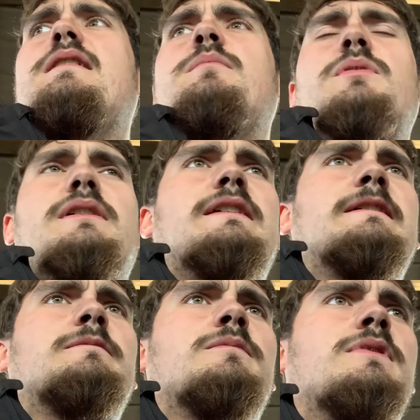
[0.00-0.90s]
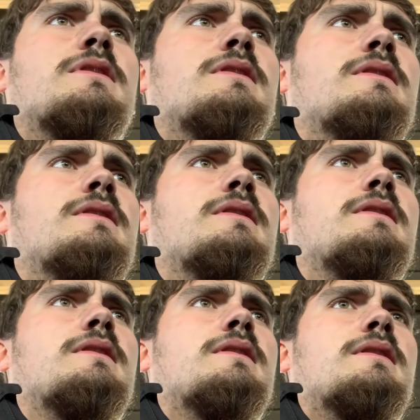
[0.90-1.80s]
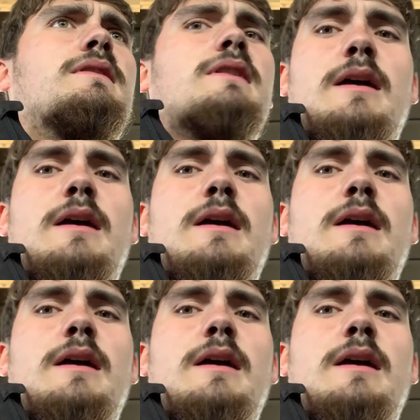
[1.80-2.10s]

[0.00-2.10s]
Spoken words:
But like